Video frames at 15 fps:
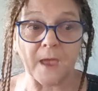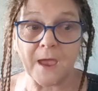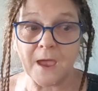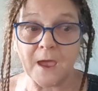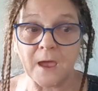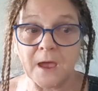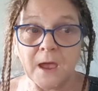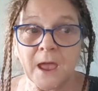
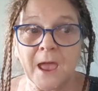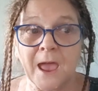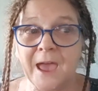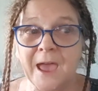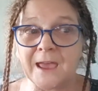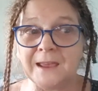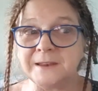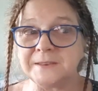How?
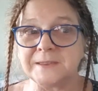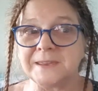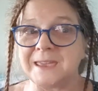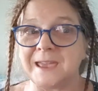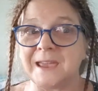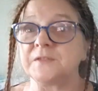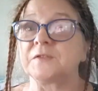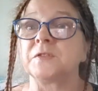And
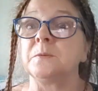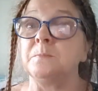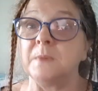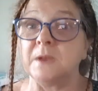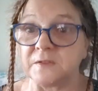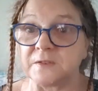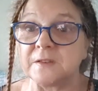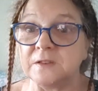get the
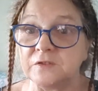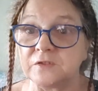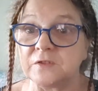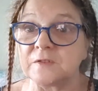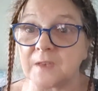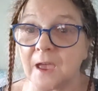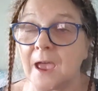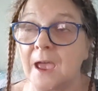
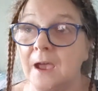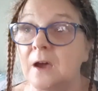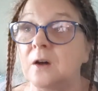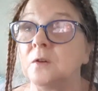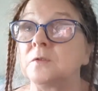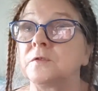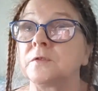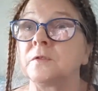messages
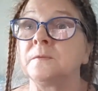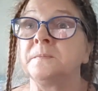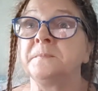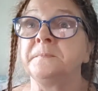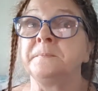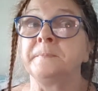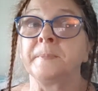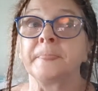out
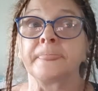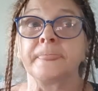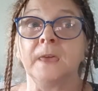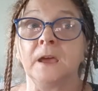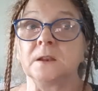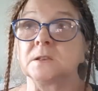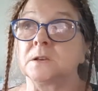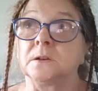
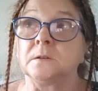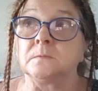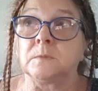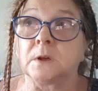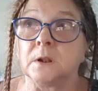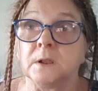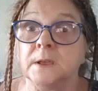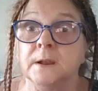that
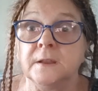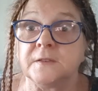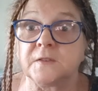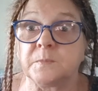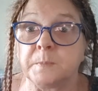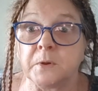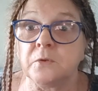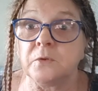clearly
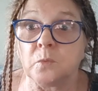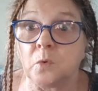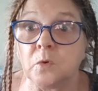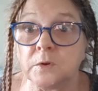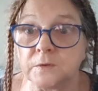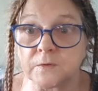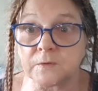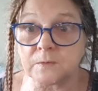Spirit
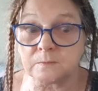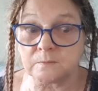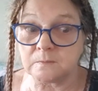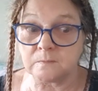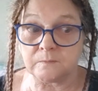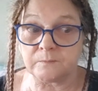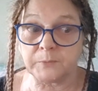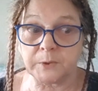wants
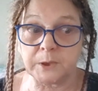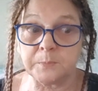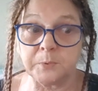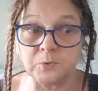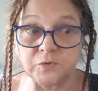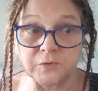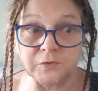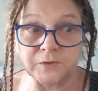
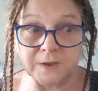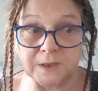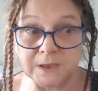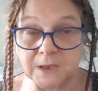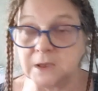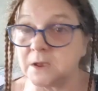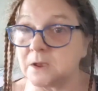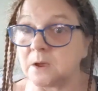people to
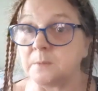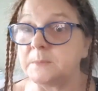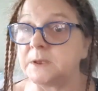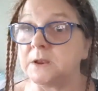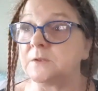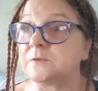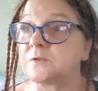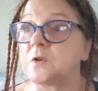hear. I mean,
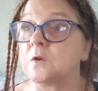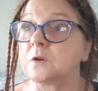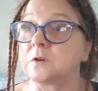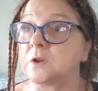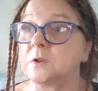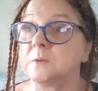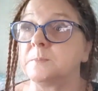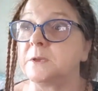it's not
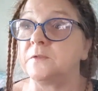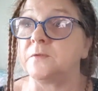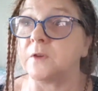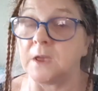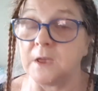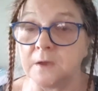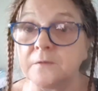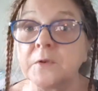going to be for
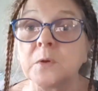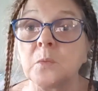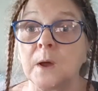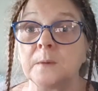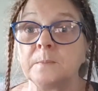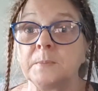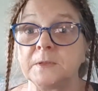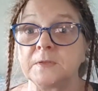
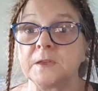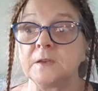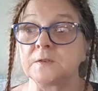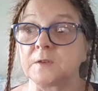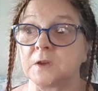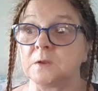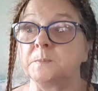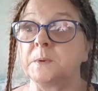everyone, but there's
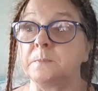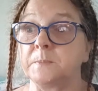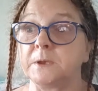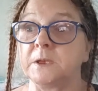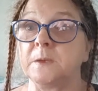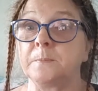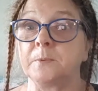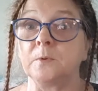going to be
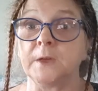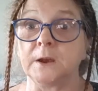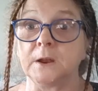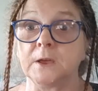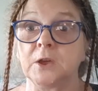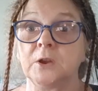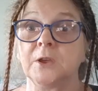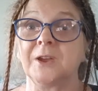people that are
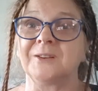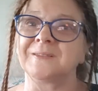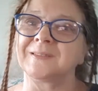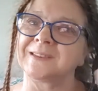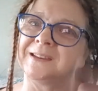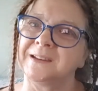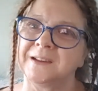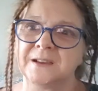going to go,
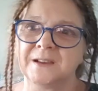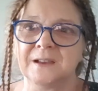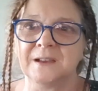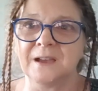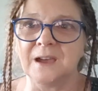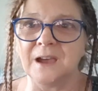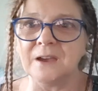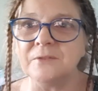
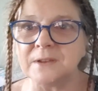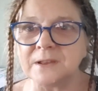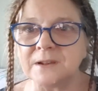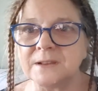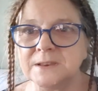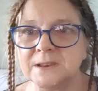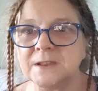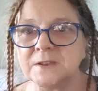I
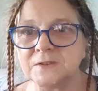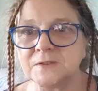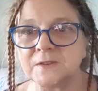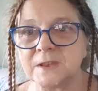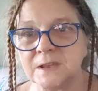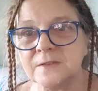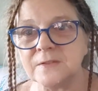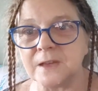really needed to
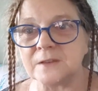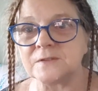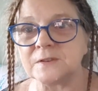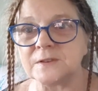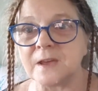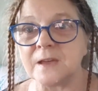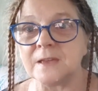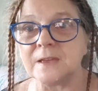hear that
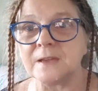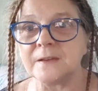today.